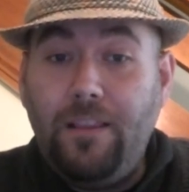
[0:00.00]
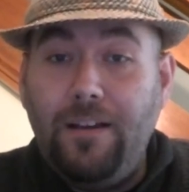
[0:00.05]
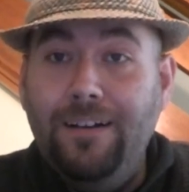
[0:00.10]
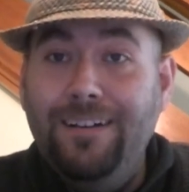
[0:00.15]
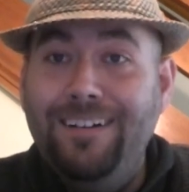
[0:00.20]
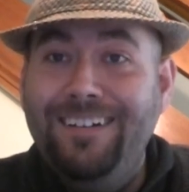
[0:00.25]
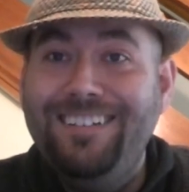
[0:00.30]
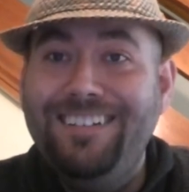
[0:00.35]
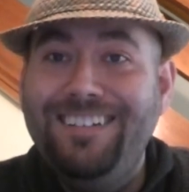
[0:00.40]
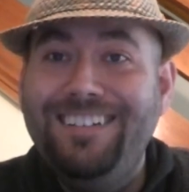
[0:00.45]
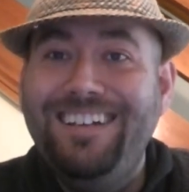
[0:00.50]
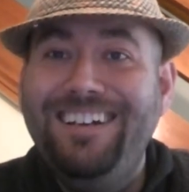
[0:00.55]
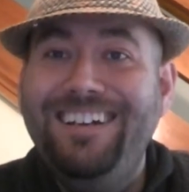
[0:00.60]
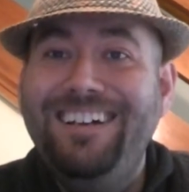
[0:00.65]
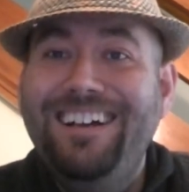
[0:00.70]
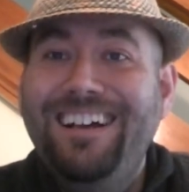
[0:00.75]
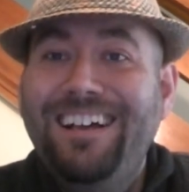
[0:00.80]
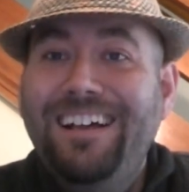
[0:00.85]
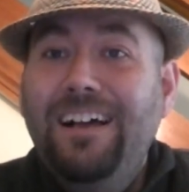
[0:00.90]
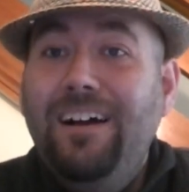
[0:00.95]
And
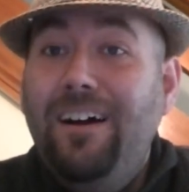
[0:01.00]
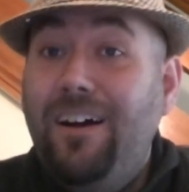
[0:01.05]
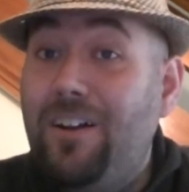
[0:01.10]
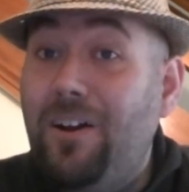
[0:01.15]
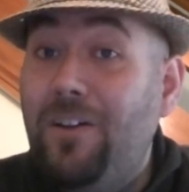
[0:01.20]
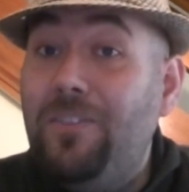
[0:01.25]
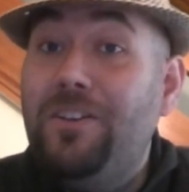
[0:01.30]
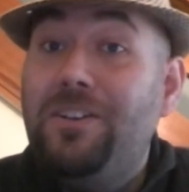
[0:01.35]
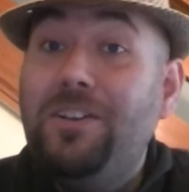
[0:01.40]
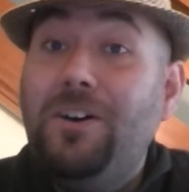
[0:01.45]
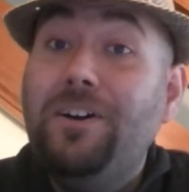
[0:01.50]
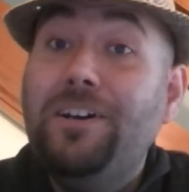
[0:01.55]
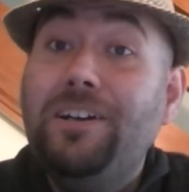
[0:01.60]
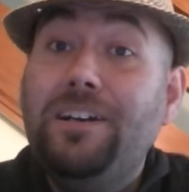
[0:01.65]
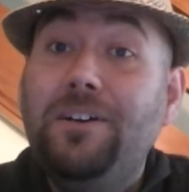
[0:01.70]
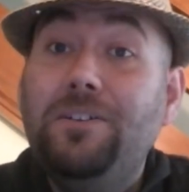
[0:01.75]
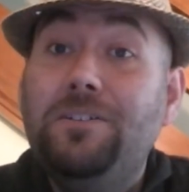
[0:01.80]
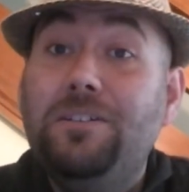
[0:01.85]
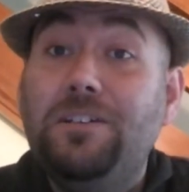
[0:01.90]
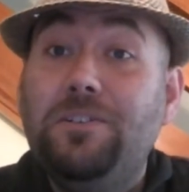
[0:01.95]
I got the
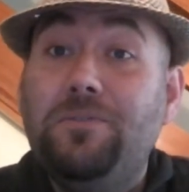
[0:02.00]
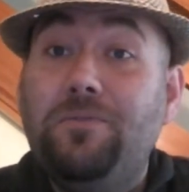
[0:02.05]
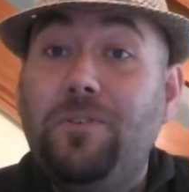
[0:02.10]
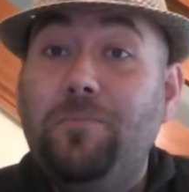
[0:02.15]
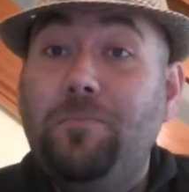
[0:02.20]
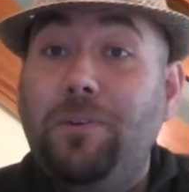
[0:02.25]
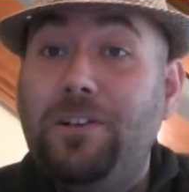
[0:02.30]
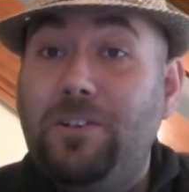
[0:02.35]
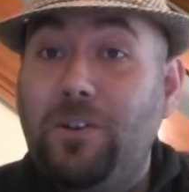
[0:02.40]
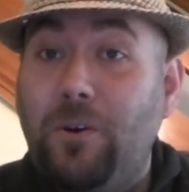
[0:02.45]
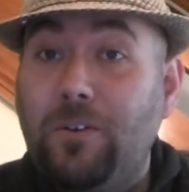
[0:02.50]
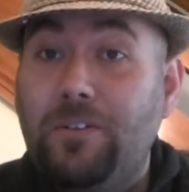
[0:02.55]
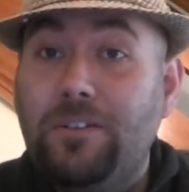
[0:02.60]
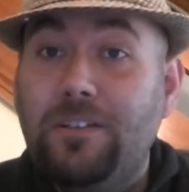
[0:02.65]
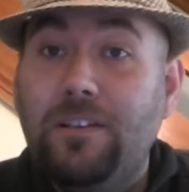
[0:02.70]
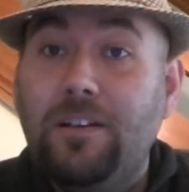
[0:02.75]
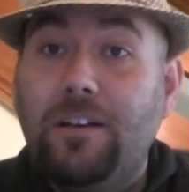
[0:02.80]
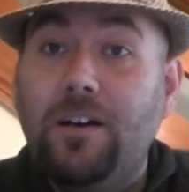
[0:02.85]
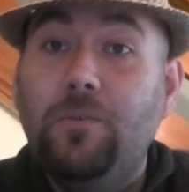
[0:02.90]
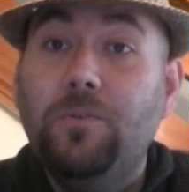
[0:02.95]
diagnosis from my
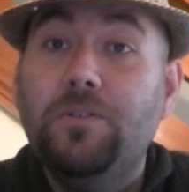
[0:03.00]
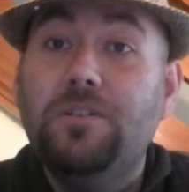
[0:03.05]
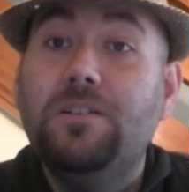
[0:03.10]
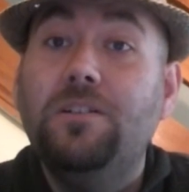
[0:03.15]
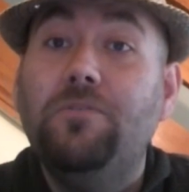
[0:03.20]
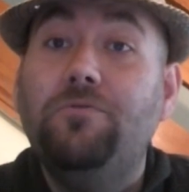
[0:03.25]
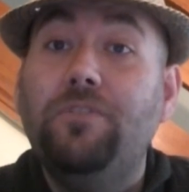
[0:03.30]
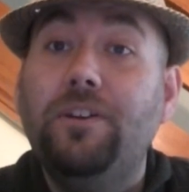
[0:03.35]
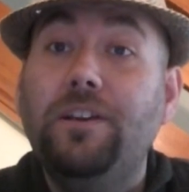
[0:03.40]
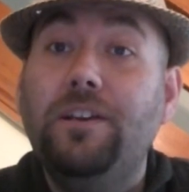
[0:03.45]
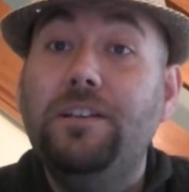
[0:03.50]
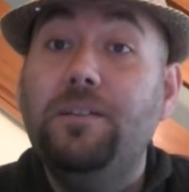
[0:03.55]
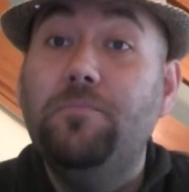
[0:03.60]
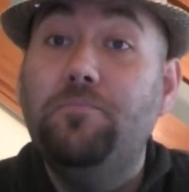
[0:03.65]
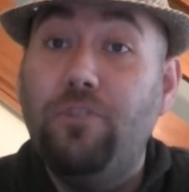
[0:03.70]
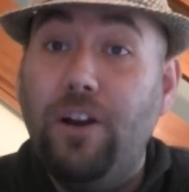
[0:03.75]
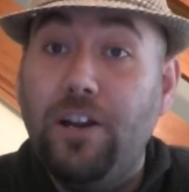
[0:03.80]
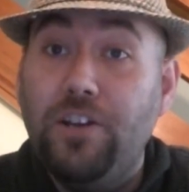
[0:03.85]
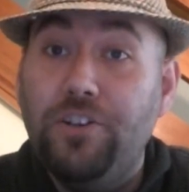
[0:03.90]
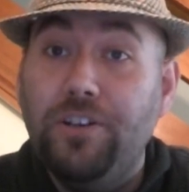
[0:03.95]
doctor that I was suffering
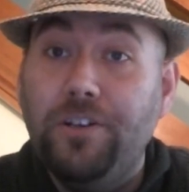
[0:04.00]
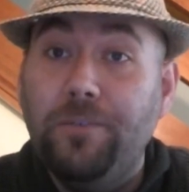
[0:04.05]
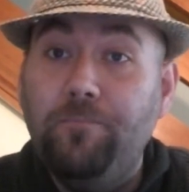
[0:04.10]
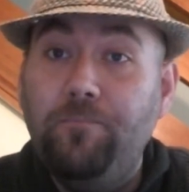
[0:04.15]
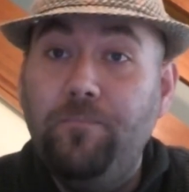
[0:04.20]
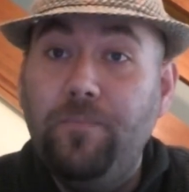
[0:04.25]
depression.